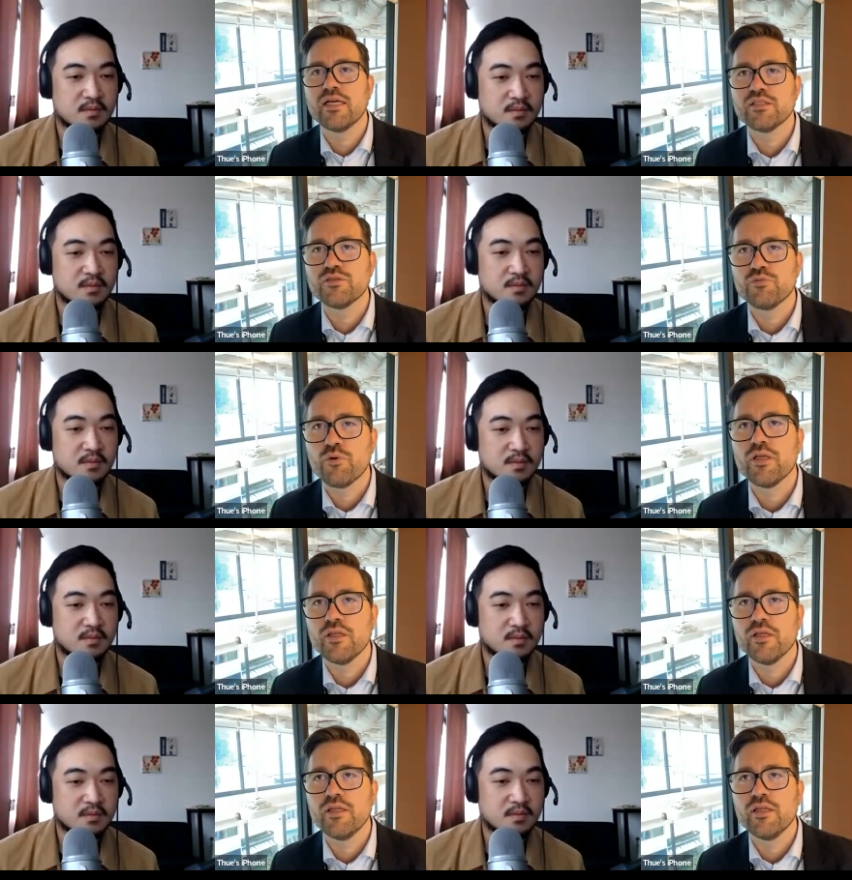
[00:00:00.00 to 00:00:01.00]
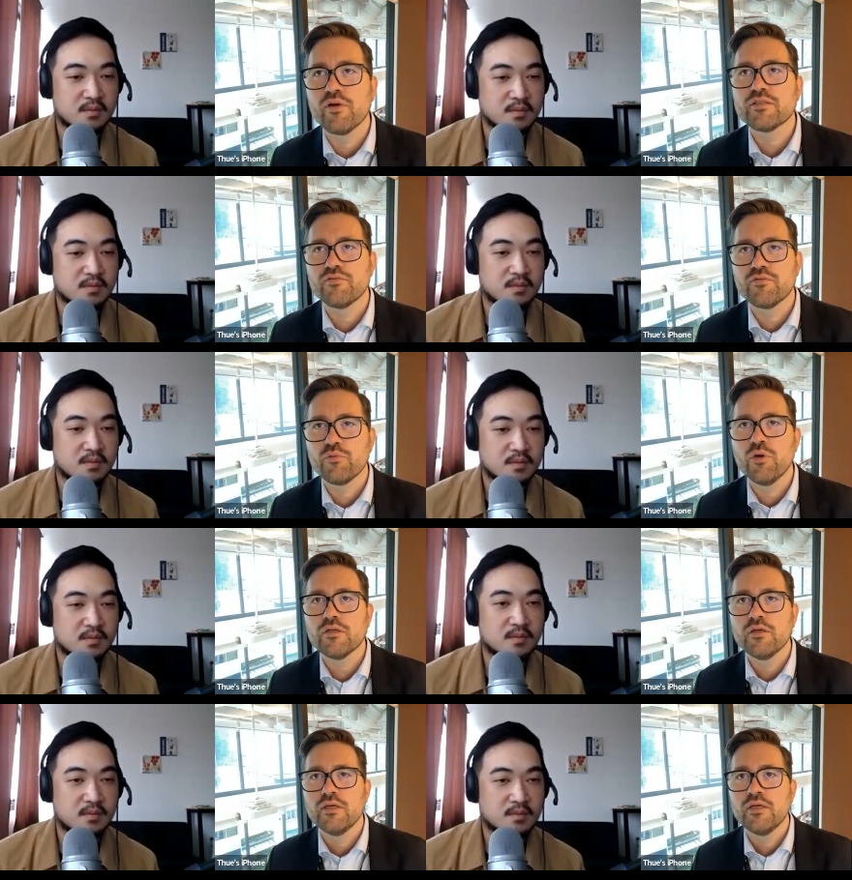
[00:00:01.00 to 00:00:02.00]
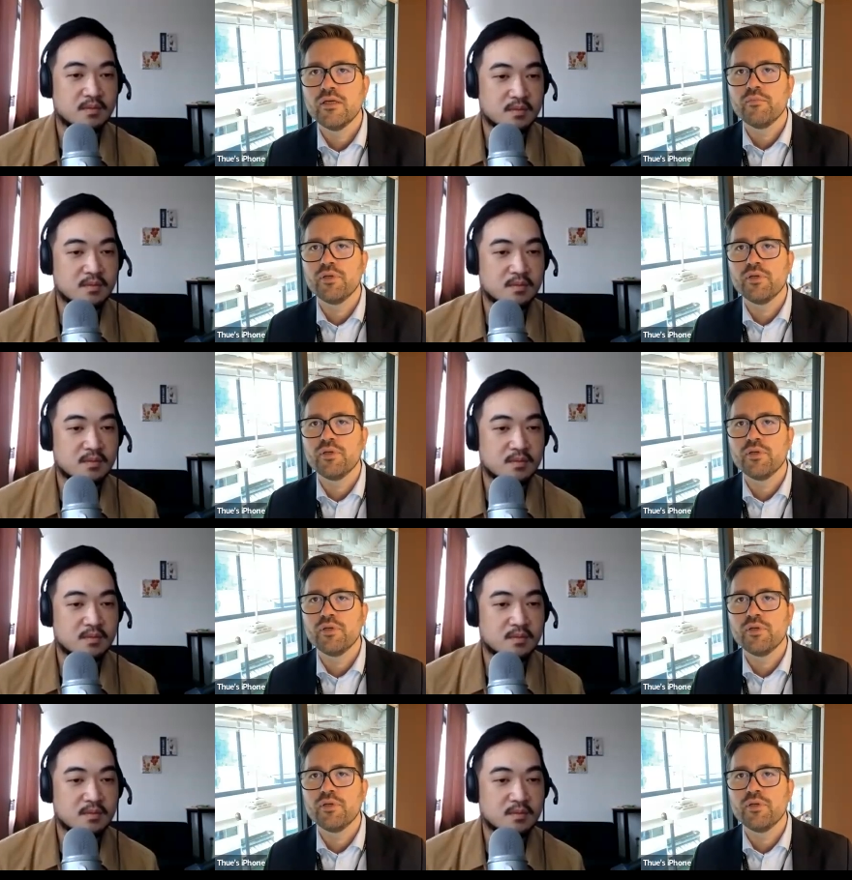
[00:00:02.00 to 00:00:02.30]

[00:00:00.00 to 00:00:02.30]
Speaker 1: how advertisers work in the rest of the world,